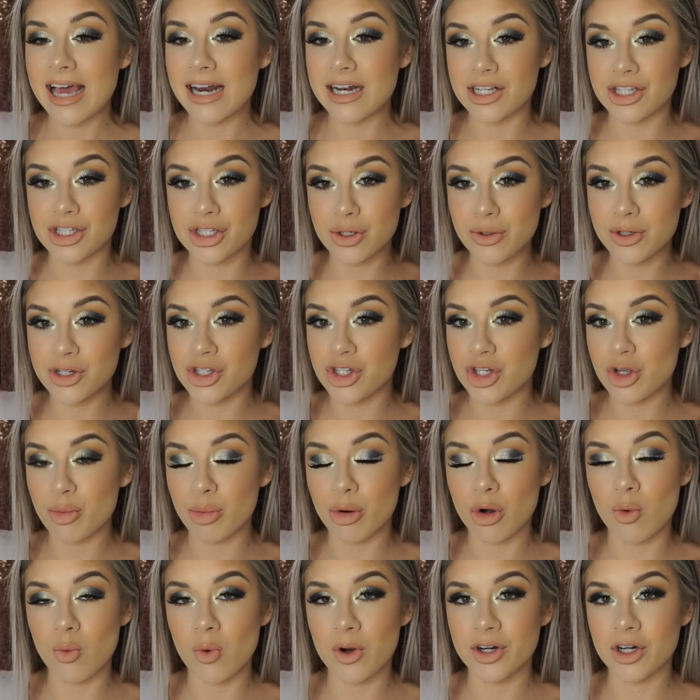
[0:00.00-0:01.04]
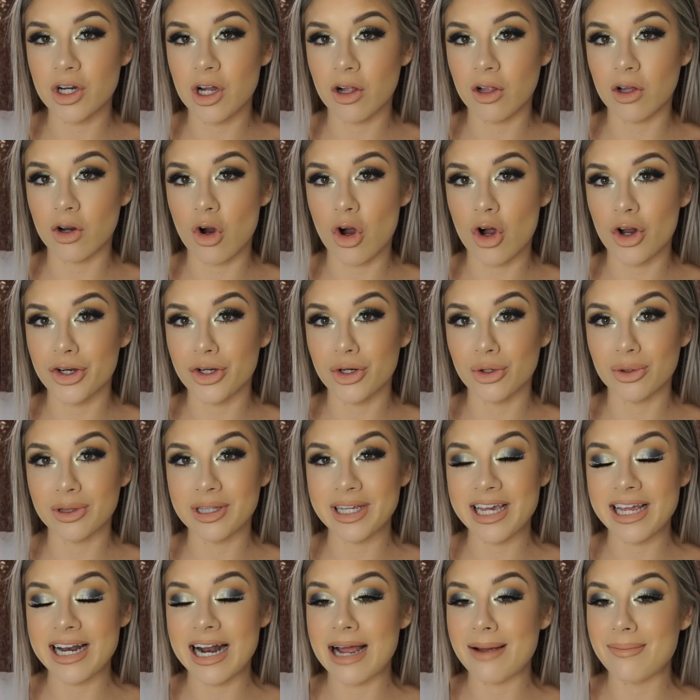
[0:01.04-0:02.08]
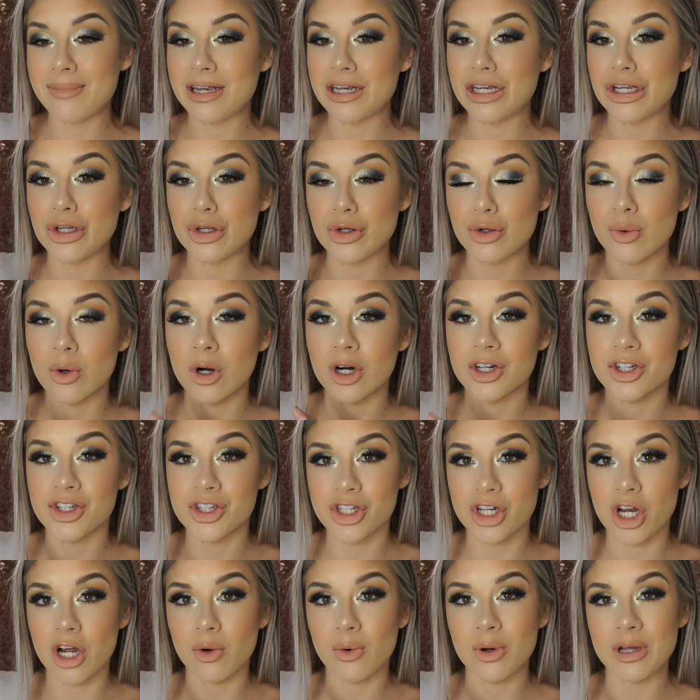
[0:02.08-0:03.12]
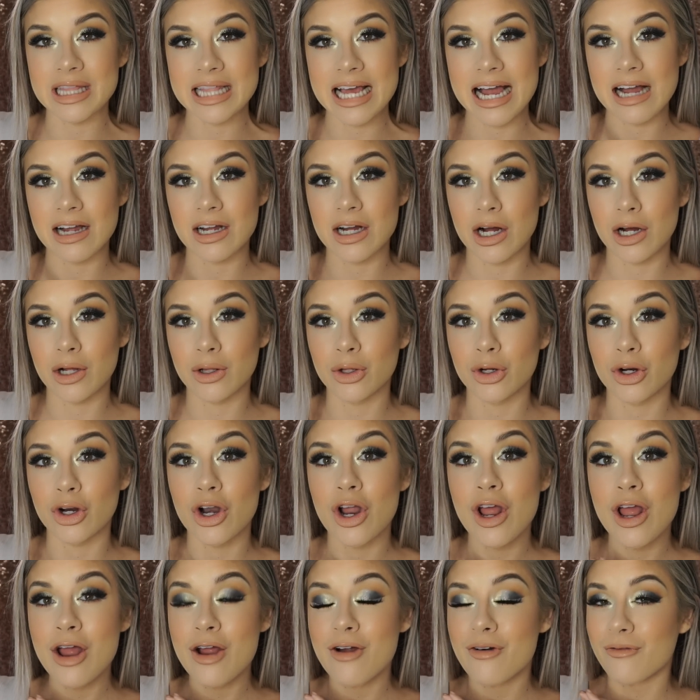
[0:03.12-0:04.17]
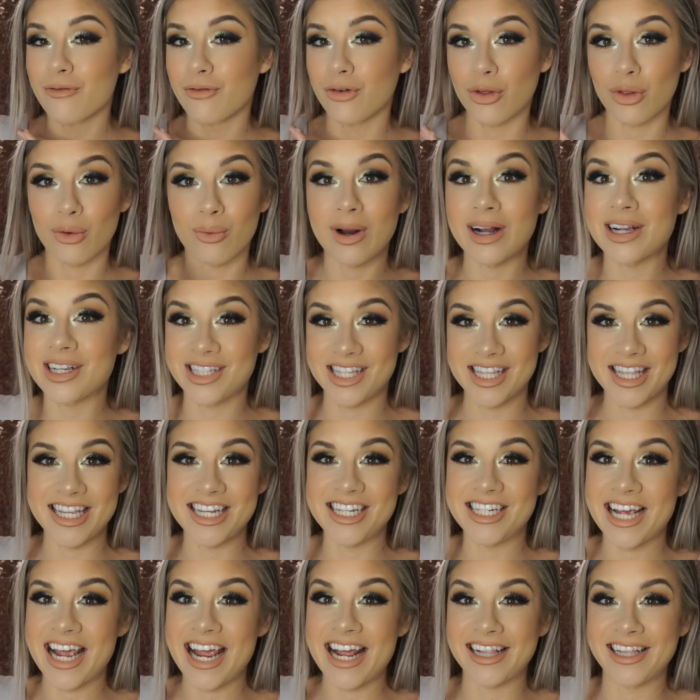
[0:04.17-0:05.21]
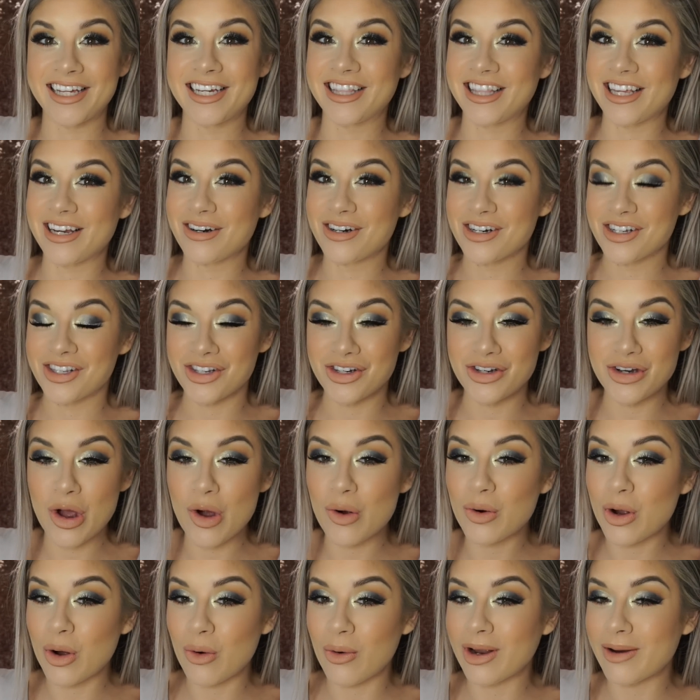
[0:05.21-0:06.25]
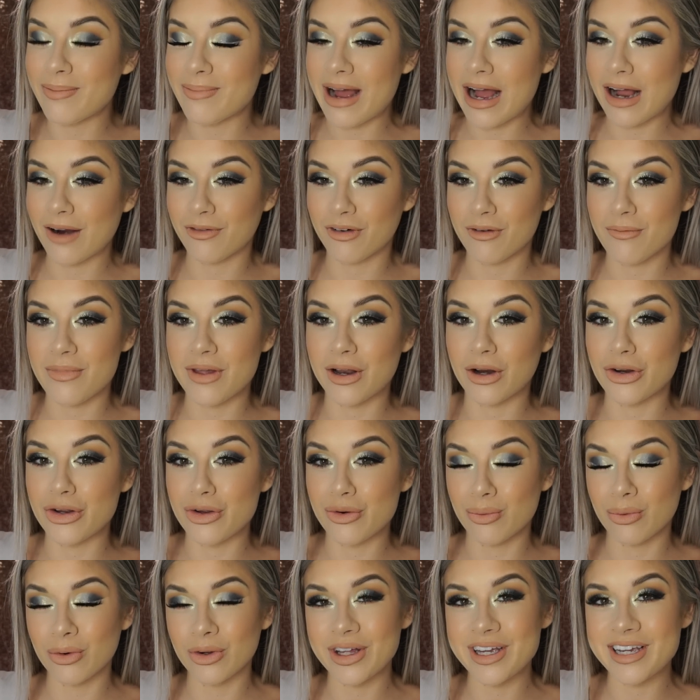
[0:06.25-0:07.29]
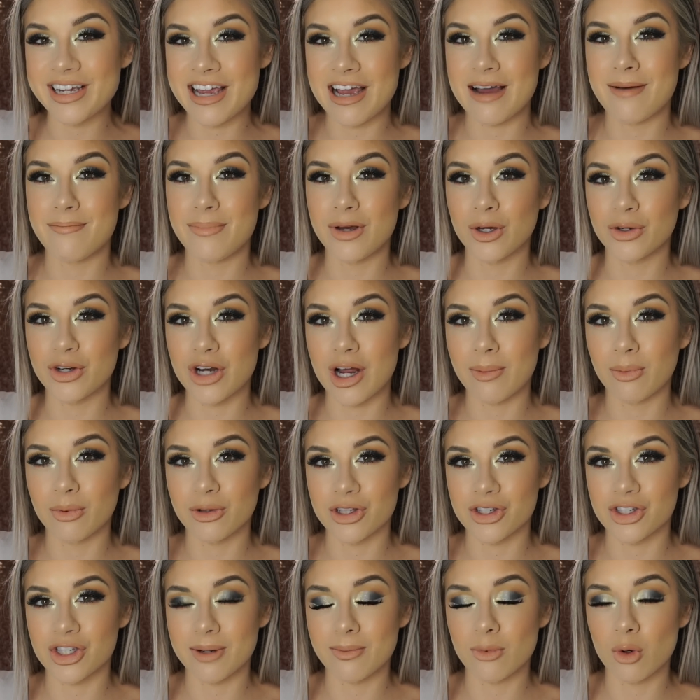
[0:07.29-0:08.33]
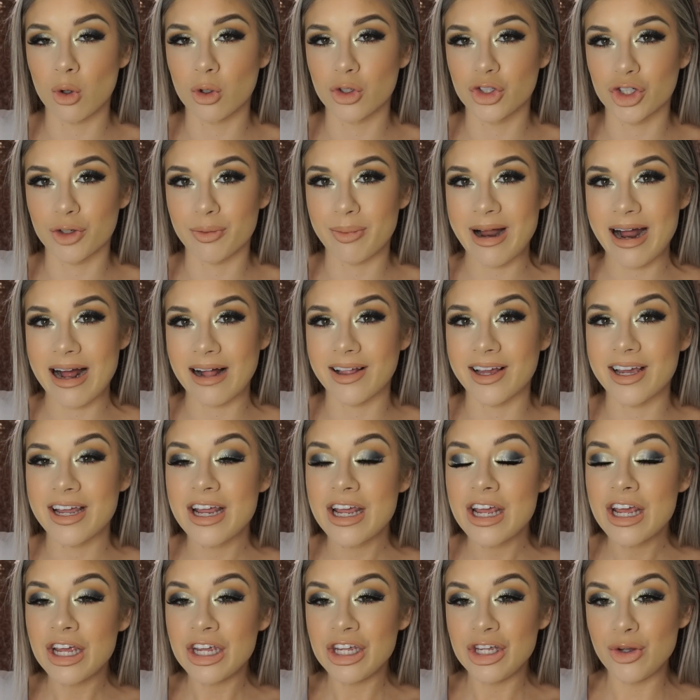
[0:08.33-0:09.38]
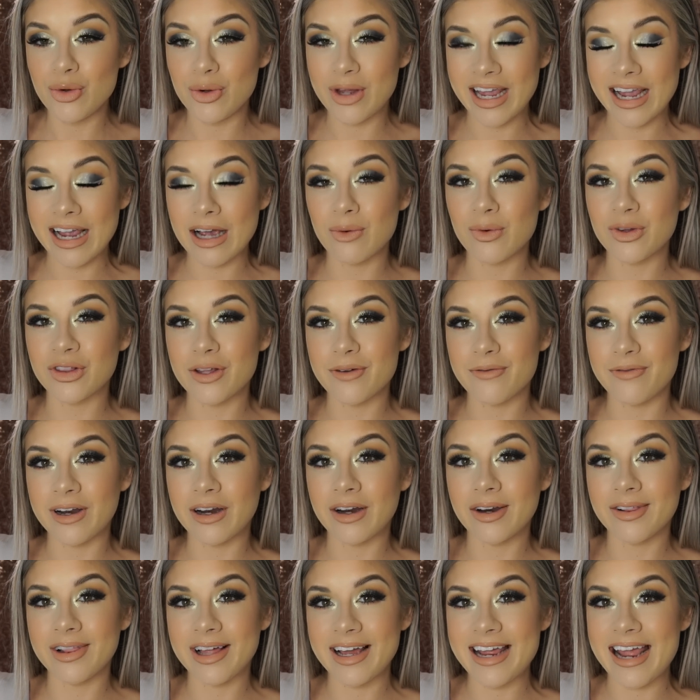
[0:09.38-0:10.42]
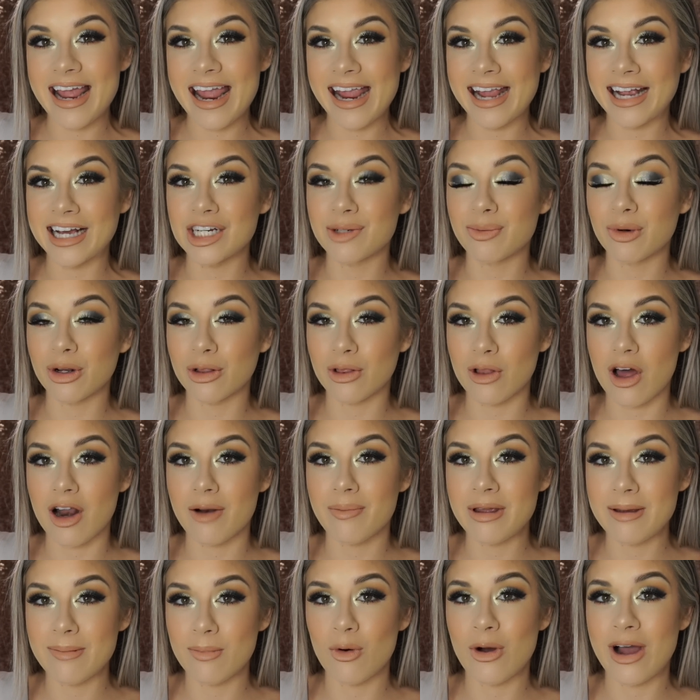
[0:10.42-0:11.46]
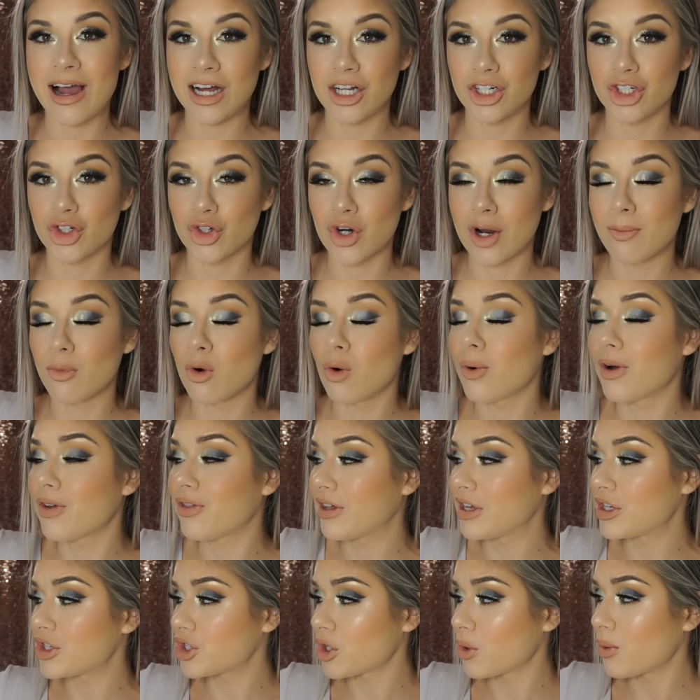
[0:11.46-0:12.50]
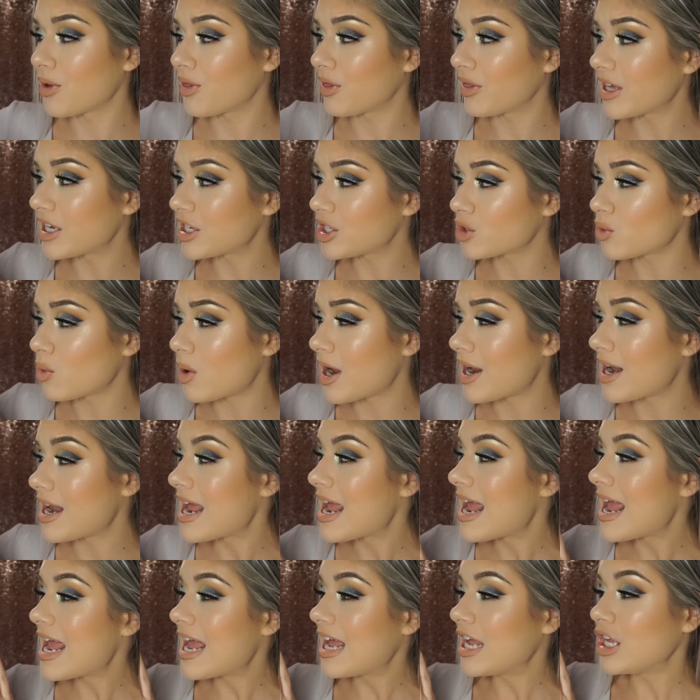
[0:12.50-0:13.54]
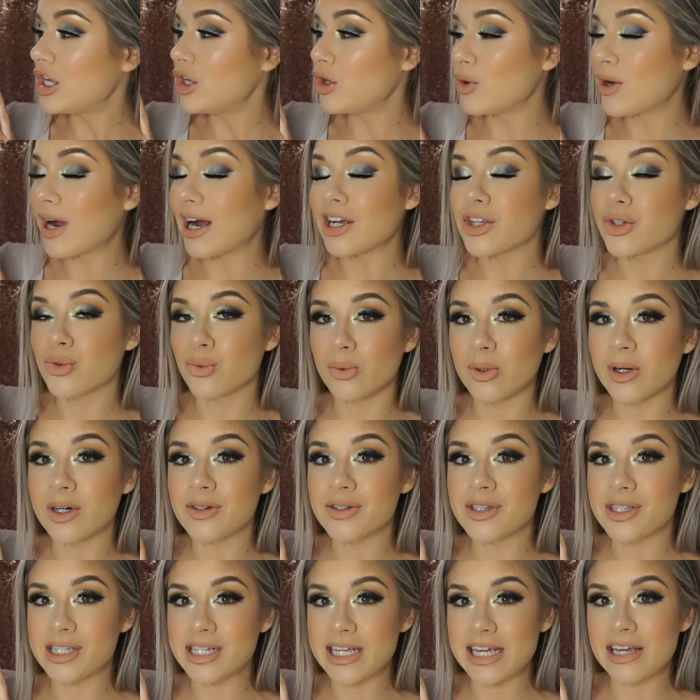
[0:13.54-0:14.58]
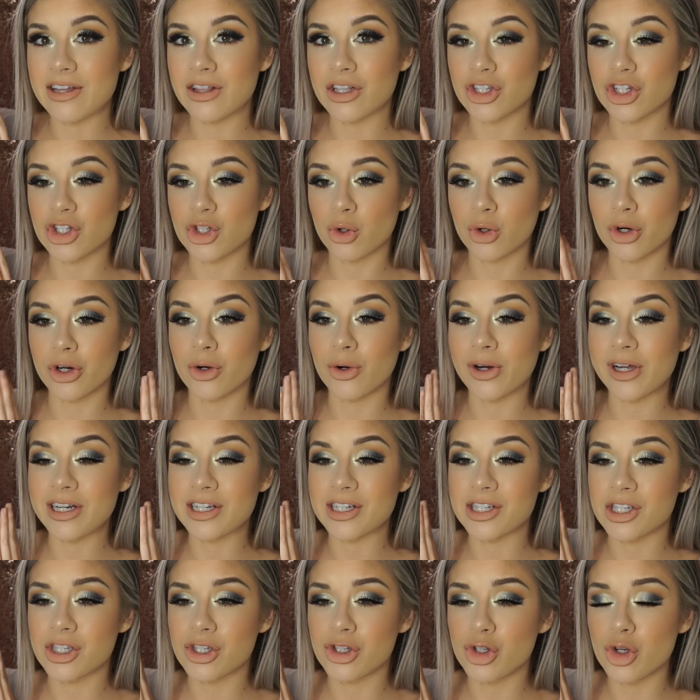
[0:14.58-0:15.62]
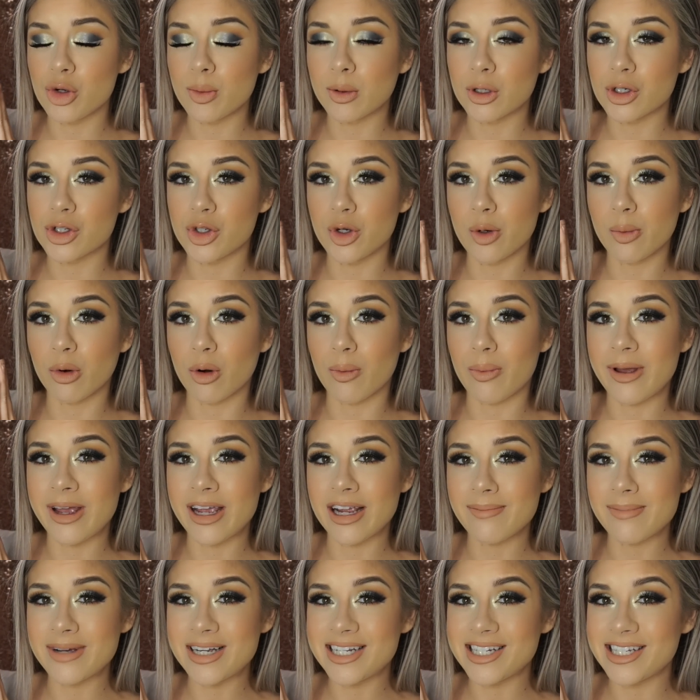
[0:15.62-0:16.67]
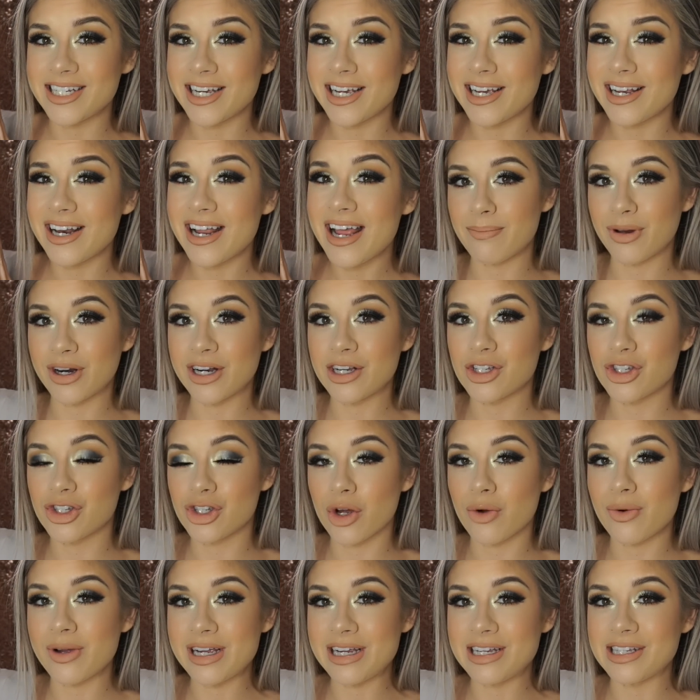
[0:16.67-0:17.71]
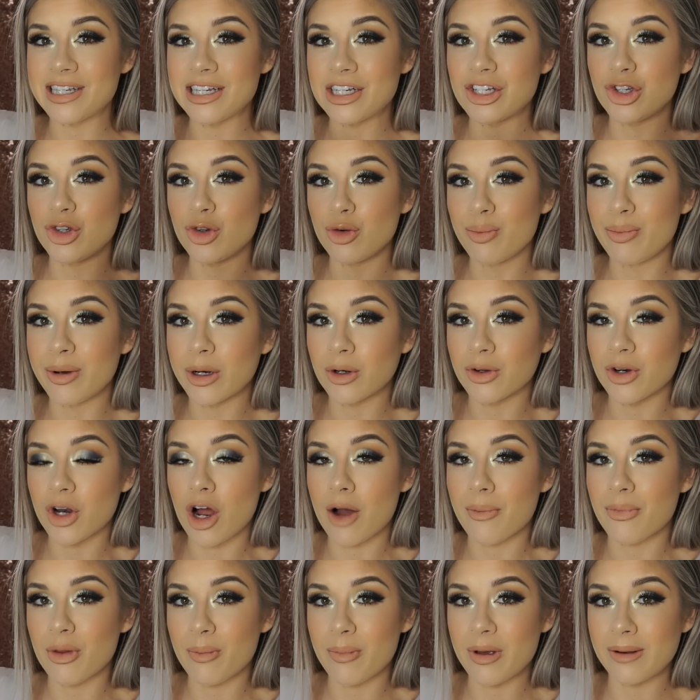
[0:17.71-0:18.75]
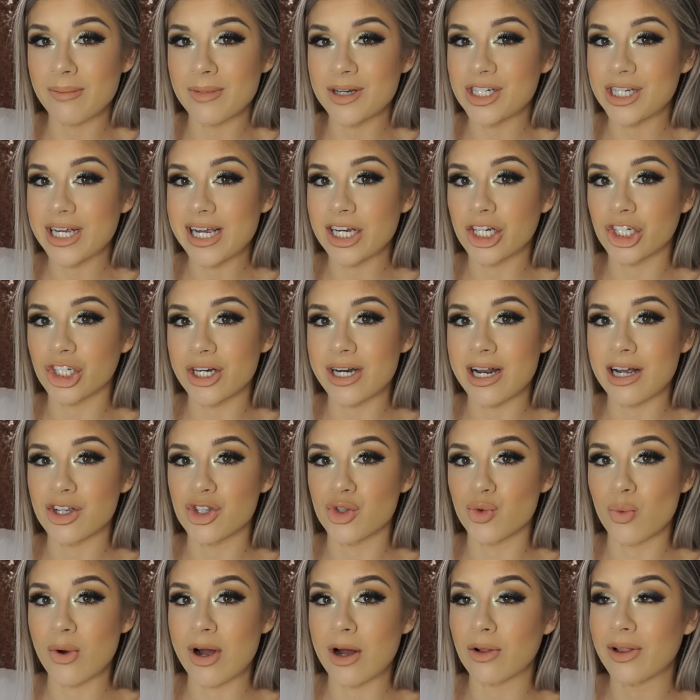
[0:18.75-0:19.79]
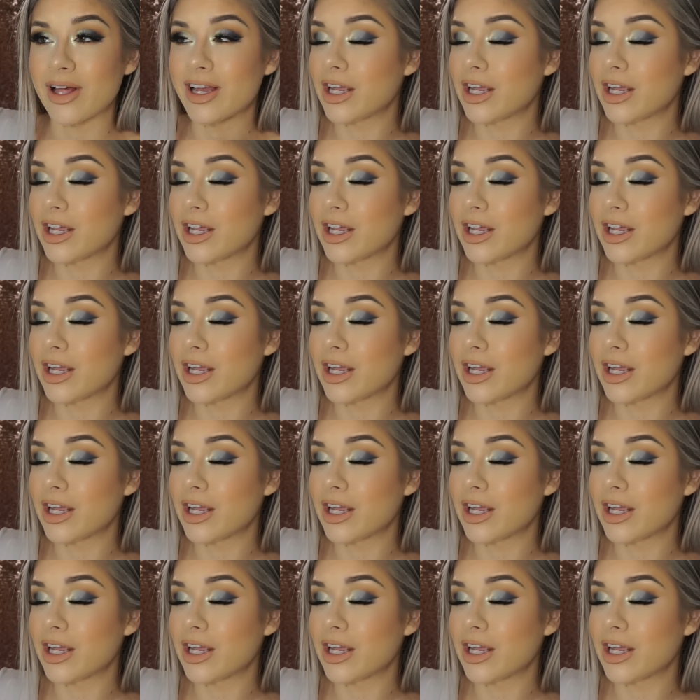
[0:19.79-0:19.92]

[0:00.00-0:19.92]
And as soon as you put one color on your lid, I mean, you are stuck with that color for the rest of the day. Like, there is no going back from there. You really can't build up with a Subculture palette. You can with a very light hand, but a lot of people had trouble with it. So with this one, you guys will see in the tutorial, it is super pigmented, but it's so easy to build up the pigmentation as well.